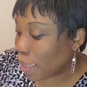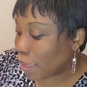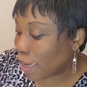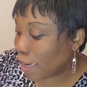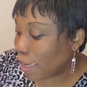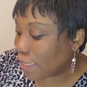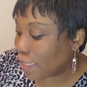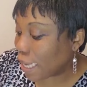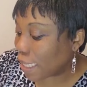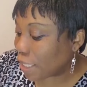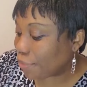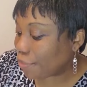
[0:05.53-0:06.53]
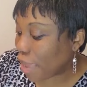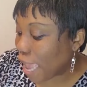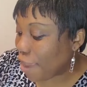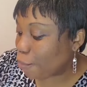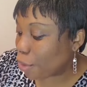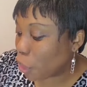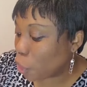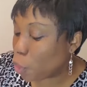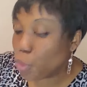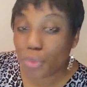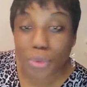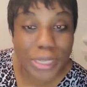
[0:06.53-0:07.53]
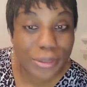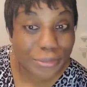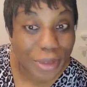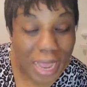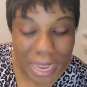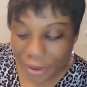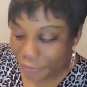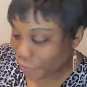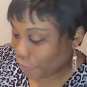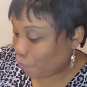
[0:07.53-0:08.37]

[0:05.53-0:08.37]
Galatians 5:22-25.